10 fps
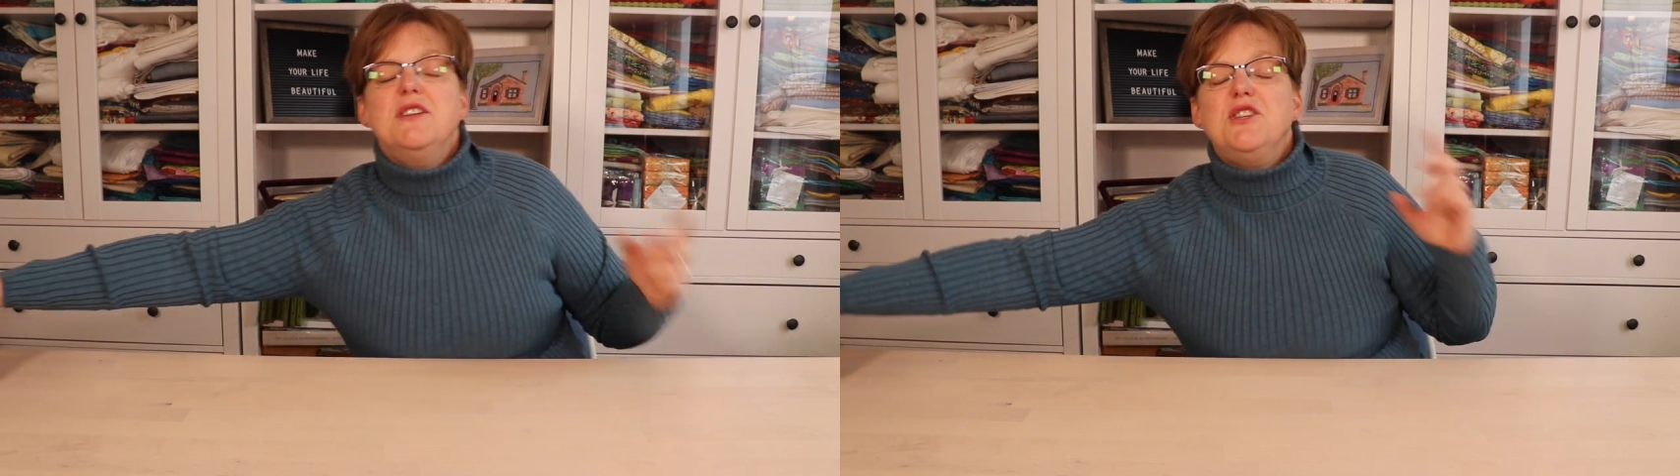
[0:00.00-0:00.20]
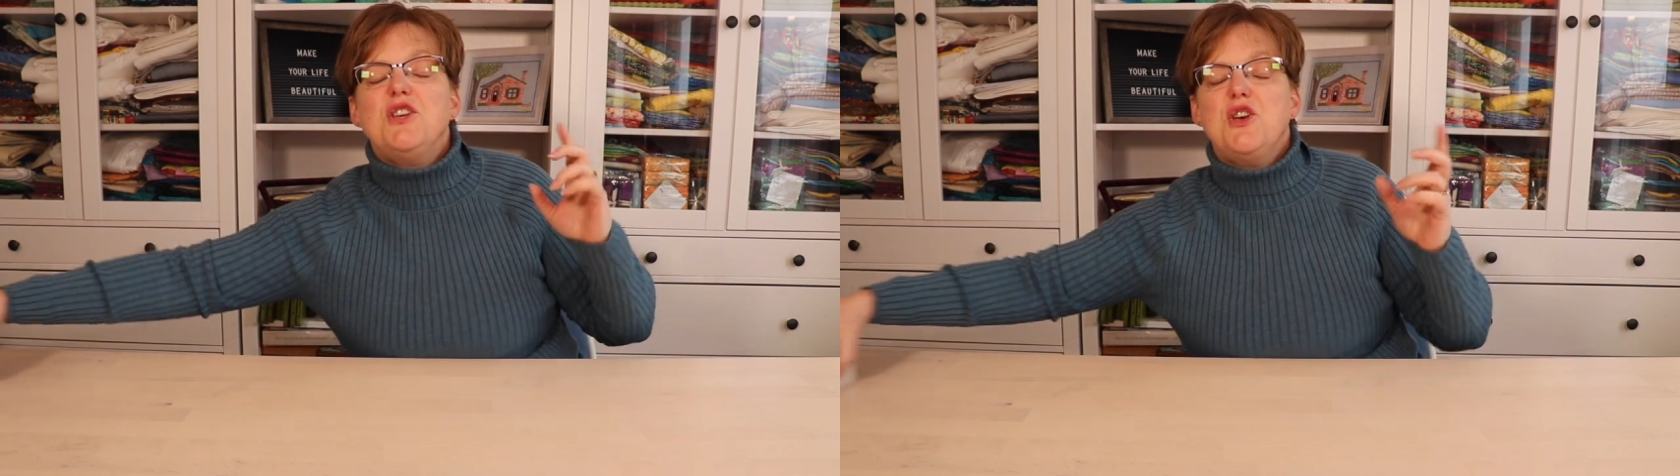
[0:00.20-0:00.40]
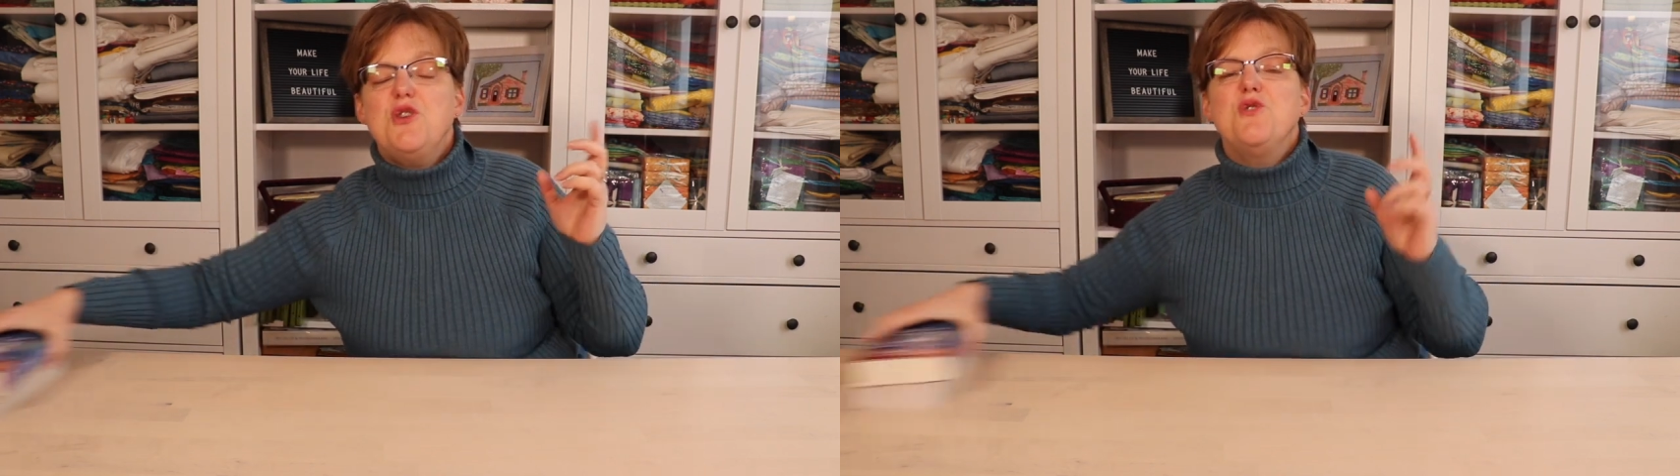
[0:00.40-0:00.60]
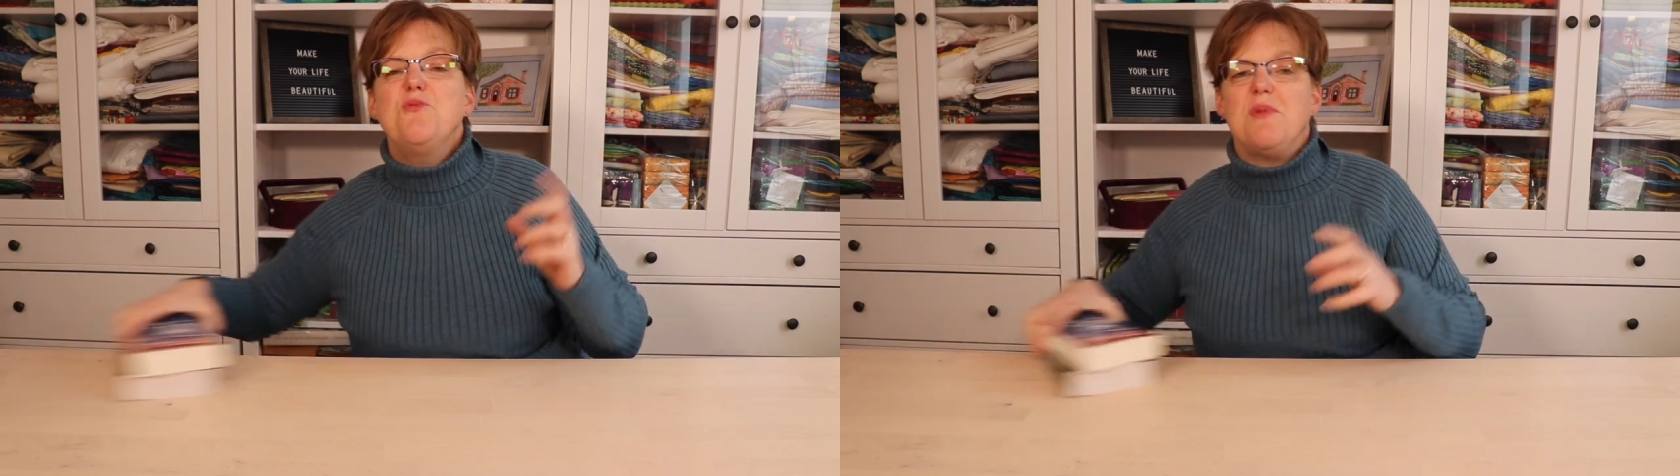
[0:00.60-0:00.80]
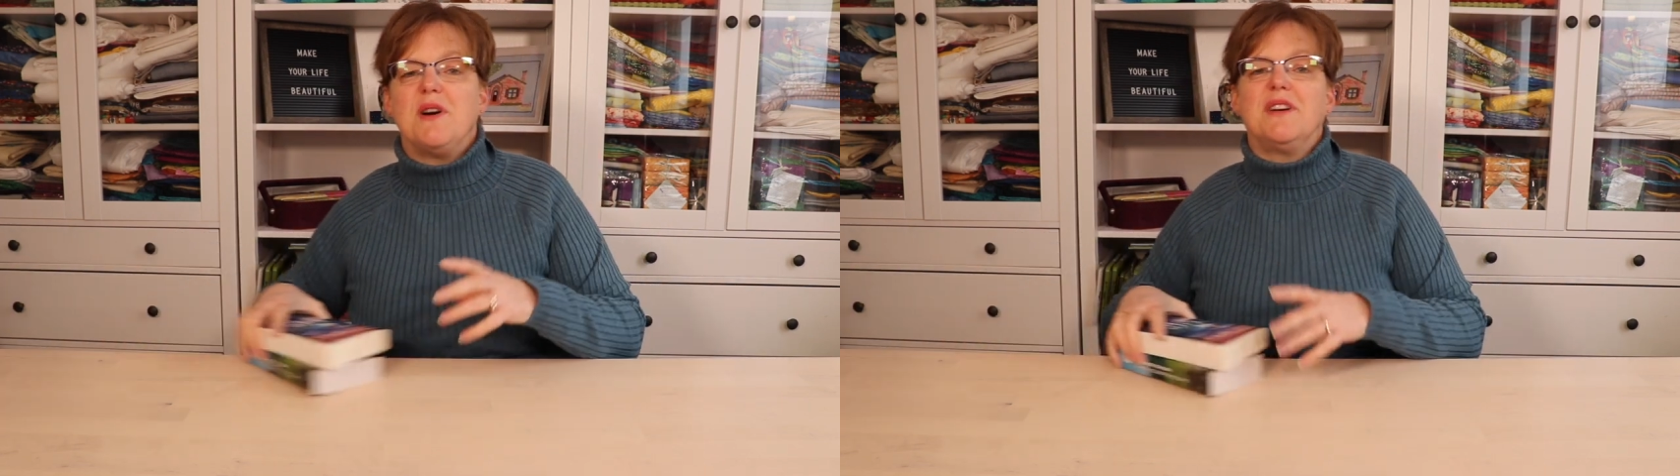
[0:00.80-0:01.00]
two
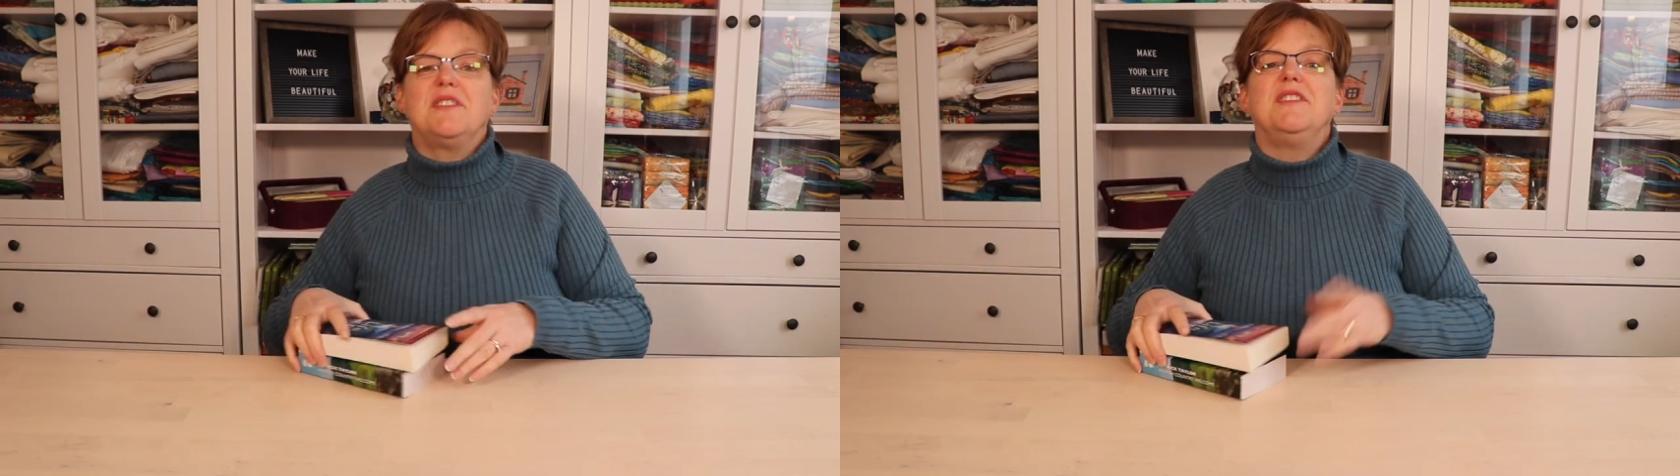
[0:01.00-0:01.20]
books